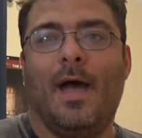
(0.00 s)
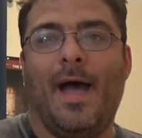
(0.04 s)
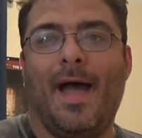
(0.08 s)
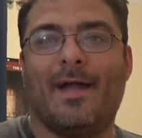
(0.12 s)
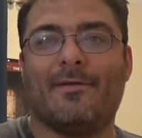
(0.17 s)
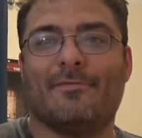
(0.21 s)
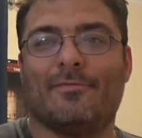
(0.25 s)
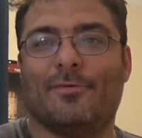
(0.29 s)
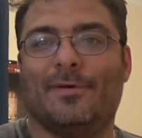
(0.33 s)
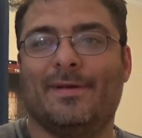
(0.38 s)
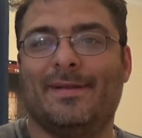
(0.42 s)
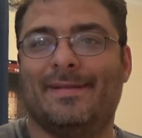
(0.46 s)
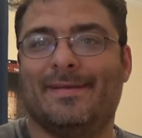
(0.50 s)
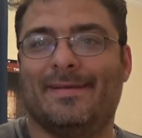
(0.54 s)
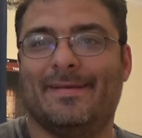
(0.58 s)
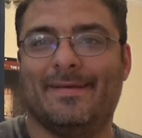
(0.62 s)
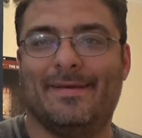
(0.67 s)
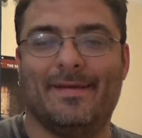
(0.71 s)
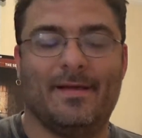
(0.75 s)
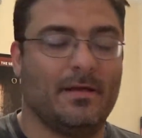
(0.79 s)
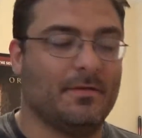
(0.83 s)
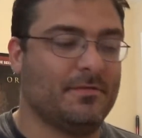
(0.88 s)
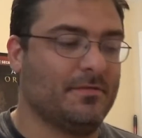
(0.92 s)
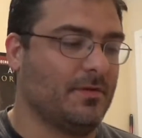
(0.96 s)
Hi everyone,
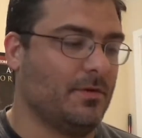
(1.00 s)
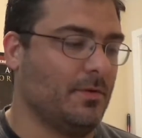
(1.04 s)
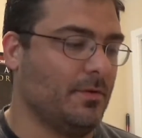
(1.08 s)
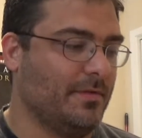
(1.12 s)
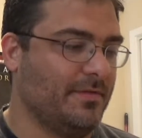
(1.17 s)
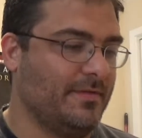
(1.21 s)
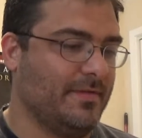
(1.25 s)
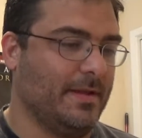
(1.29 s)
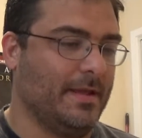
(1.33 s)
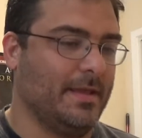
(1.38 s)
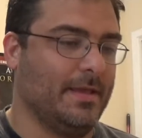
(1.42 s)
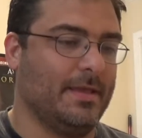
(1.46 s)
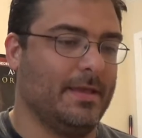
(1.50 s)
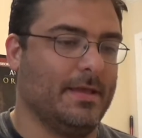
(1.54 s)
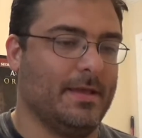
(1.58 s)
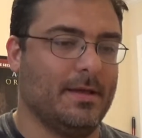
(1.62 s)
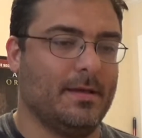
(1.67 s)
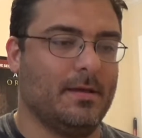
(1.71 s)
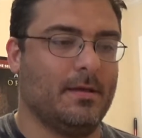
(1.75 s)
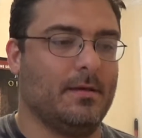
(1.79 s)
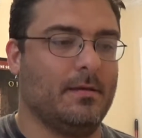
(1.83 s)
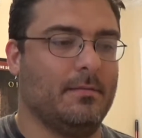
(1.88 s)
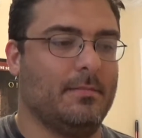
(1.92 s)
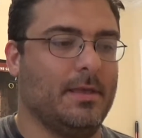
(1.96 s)
how's it going today?
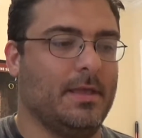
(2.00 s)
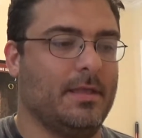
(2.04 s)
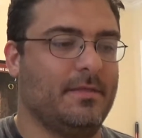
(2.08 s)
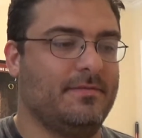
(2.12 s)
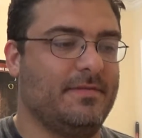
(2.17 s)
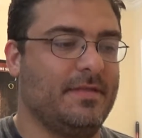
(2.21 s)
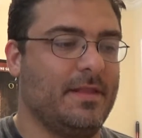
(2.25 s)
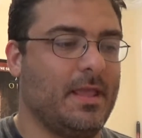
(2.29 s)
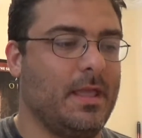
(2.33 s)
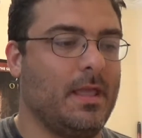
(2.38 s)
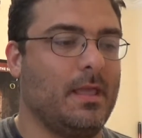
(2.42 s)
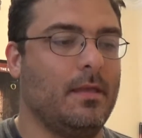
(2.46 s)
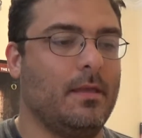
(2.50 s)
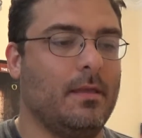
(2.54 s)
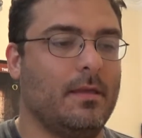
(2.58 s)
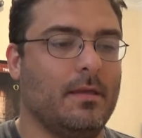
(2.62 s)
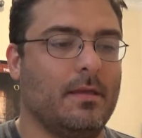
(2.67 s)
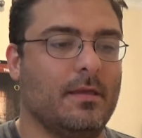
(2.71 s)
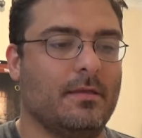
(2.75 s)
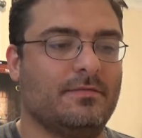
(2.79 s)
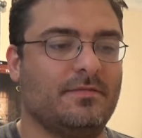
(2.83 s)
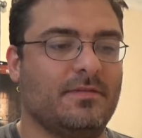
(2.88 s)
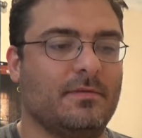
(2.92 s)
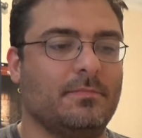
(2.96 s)
Um, and today
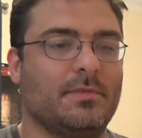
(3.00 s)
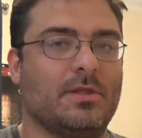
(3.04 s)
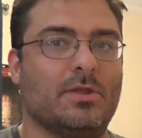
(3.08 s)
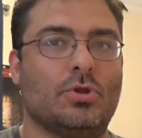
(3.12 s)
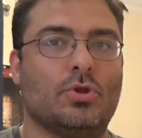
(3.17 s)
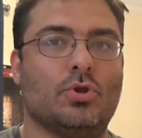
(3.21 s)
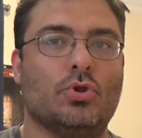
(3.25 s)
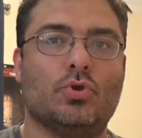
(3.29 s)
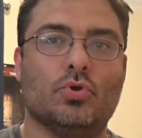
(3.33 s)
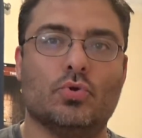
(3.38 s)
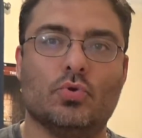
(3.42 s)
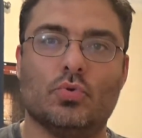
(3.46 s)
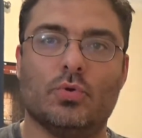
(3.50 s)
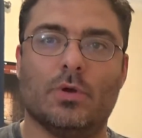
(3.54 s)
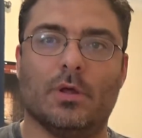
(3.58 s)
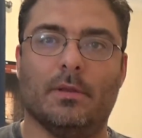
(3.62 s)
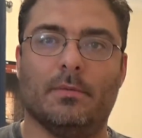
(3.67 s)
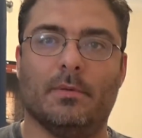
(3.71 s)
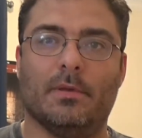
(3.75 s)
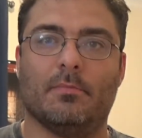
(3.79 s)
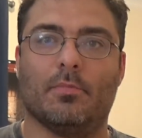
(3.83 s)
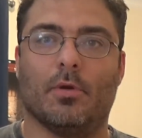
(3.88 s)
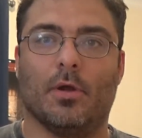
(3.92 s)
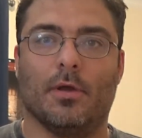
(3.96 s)
is something new going
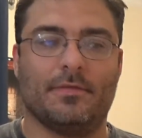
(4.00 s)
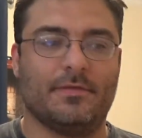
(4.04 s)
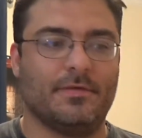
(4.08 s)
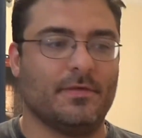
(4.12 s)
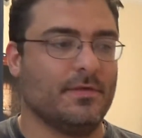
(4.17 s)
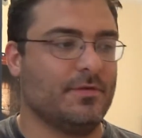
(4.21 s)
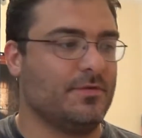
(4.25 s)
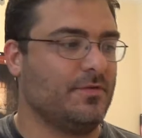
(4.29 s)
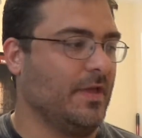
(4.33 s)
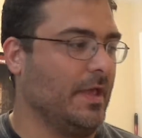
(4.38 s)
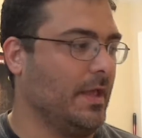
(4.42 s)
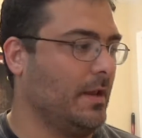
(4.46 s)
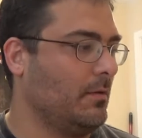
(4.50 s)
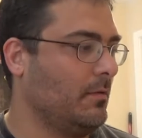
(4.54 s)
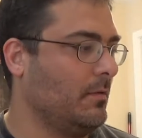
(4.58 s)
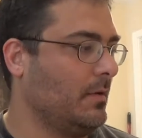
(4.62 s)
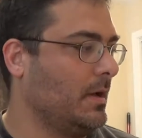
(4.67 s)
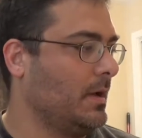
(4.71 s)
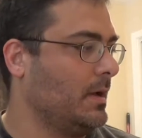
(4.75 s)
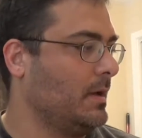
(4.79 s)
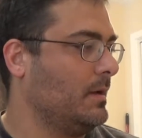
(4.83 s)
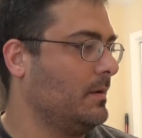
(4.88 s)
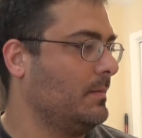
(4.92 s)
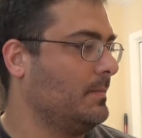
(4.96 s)
to be brought to the channel.
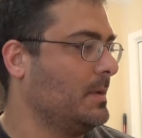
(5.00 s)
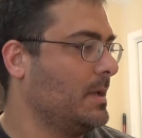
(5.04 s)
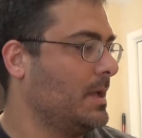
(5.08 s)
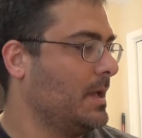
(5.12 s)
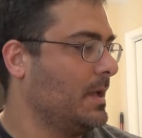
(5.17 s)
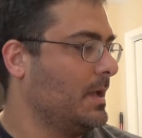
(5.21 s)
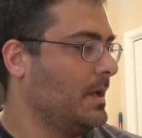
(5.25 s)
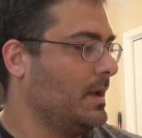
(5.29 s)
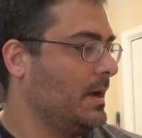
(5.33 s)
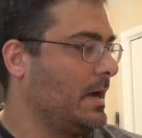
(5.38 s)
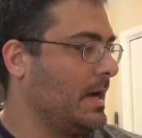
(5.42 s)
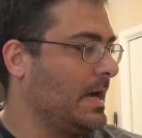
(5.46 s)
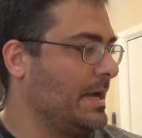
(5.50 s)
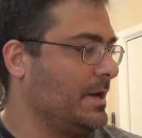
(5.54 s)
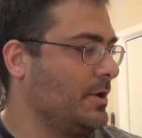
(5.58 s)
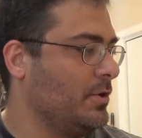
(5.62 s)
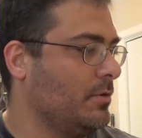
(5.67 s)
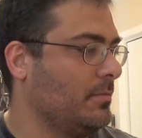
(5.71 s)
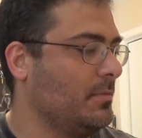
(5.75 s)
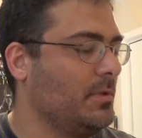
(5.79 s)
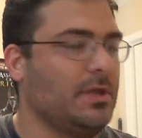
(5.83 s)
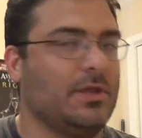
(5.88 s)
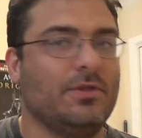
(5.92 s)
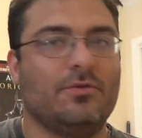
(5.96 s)
Um, I
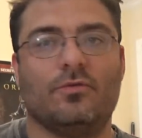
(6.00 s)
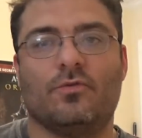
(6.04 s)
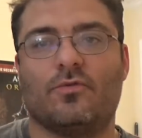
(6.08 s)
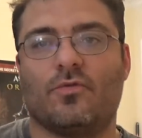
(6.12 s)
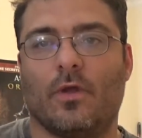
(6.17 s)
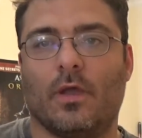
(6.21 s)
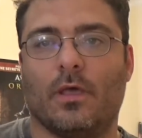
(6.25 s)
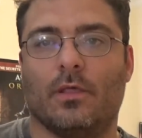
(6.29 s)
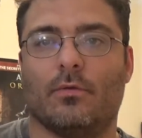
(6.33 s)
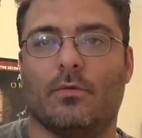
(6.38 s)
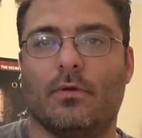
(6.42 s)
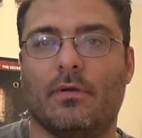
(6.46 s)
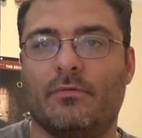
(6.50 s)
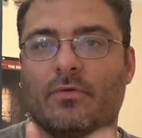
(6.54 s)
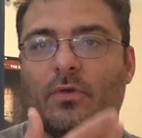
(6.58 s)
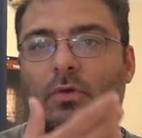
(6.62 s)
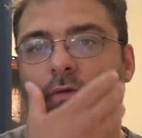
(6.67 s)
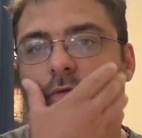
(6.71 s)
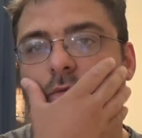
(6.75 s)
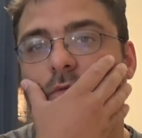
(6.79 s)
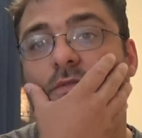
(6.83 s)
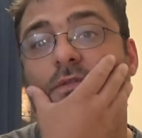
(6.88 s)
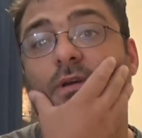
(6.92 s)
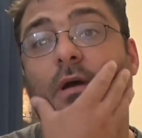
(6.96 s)
normally do trailer
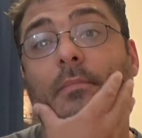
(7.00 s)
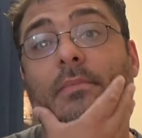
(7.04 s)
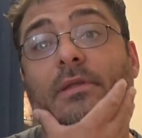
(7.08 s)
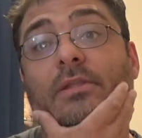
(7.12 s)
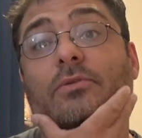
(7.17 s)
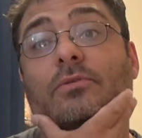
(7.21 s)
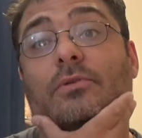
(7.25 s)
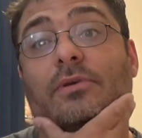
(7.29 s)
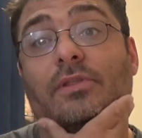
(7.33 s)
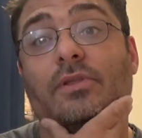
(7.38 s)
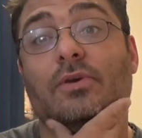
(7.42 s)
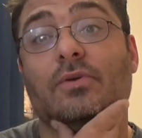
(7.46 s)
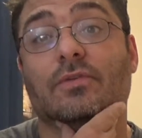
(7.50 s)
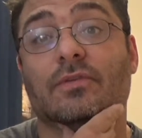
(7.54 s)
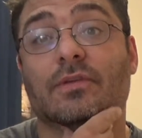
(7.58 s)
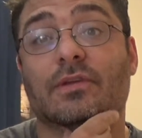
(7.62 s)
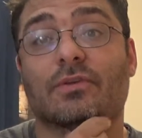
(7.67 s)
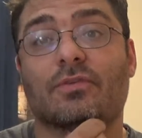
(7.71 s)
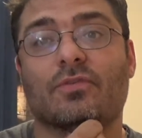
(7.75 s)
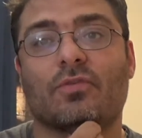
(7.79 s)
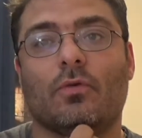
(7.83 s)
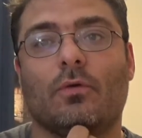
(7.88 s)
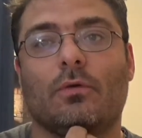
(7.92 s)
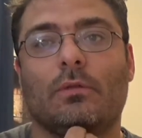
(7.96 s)
reviews, which I'll be doing those
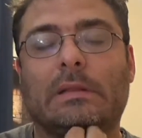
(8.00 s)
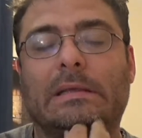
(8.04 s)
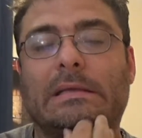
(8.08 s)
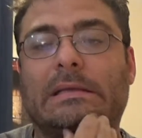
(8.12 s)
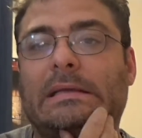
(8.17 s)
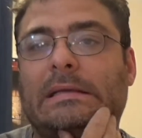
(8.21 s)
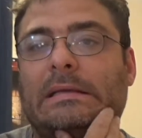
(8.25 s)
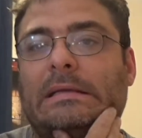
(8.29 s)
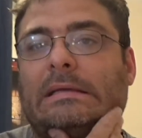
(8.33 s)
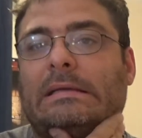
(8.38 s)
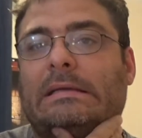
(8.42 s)
here shortly.